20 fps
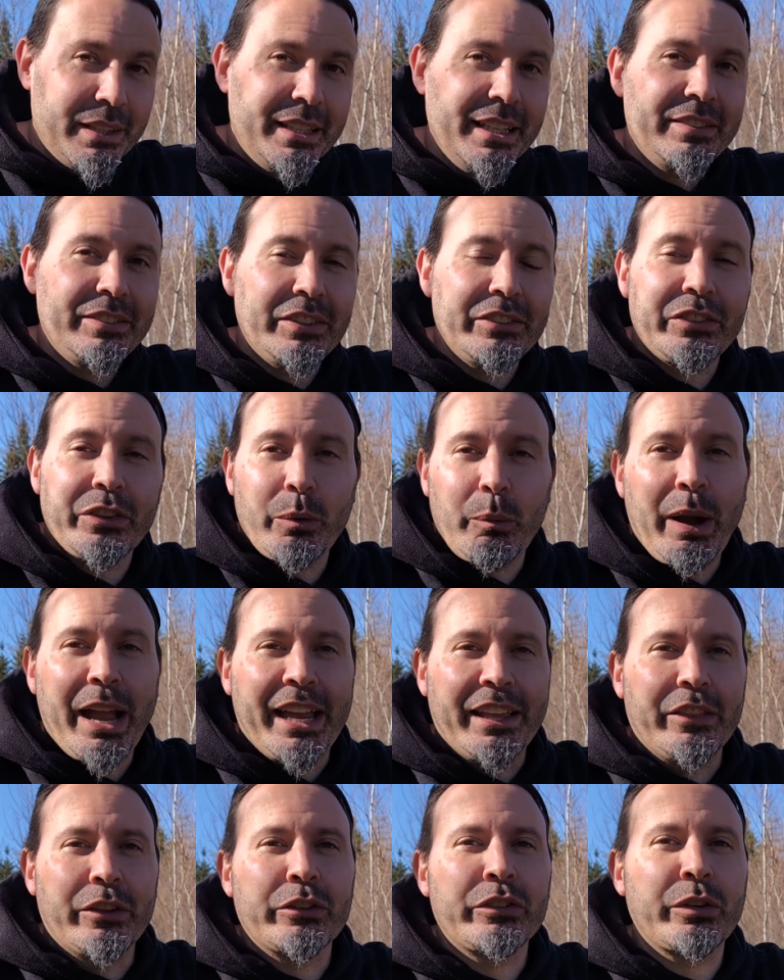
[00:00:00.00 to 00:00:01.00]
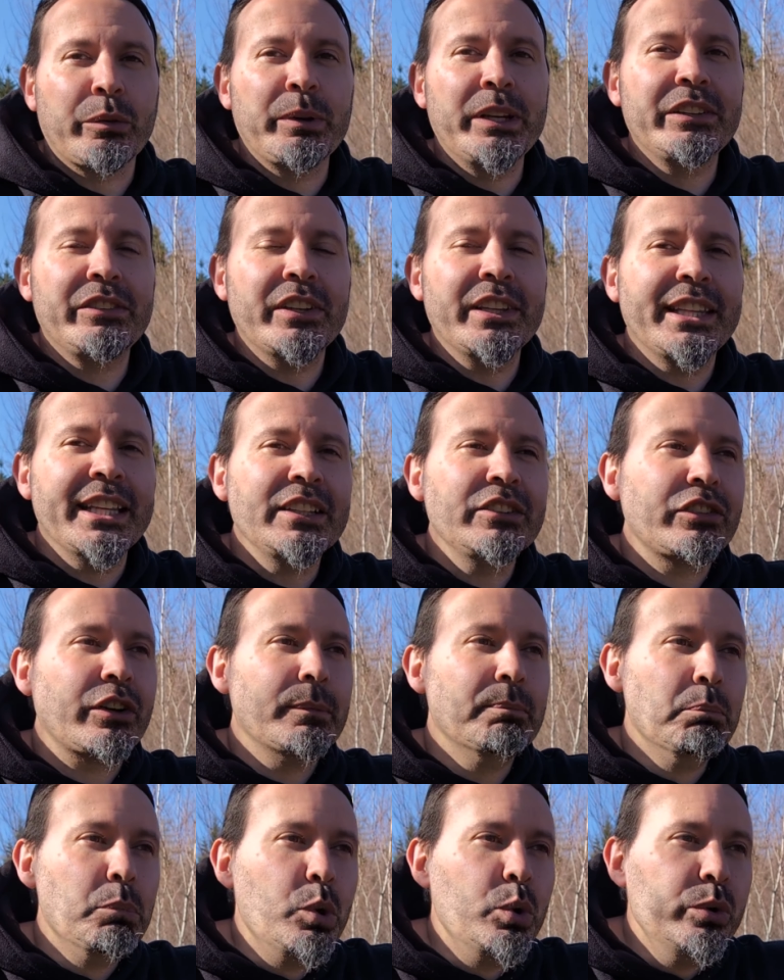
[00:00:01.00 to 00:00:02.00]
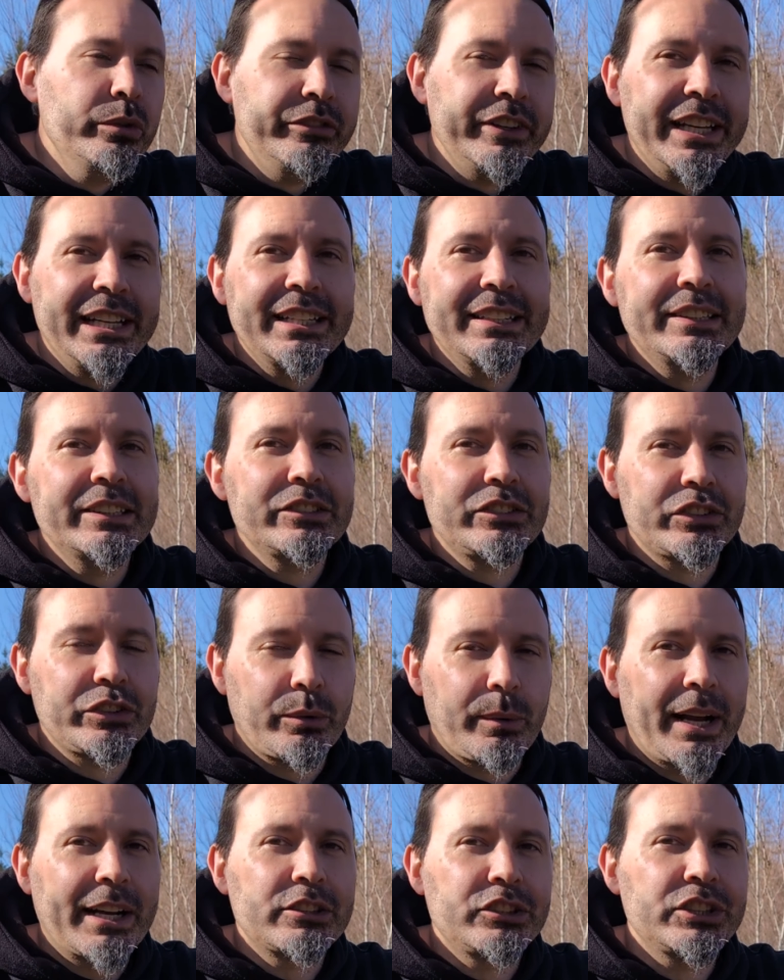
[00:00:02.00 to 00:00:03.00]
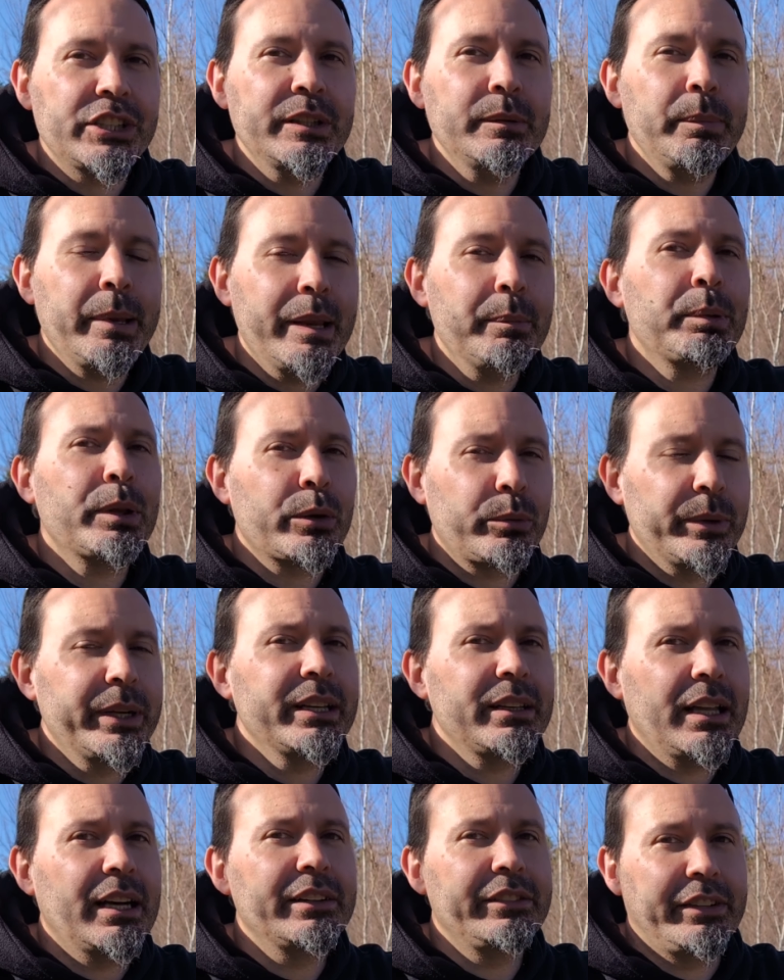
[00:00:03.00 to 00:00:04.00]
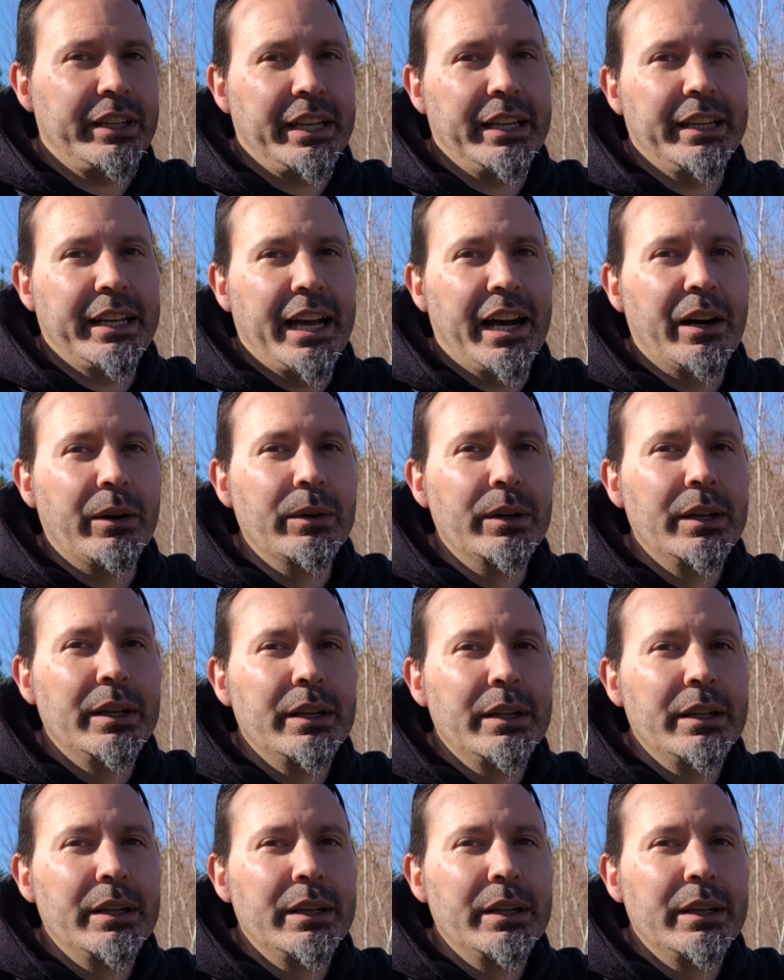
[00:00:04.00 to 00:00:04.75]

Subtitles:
this is the way. There's a reason things are moving in this direction. People are realizing it now.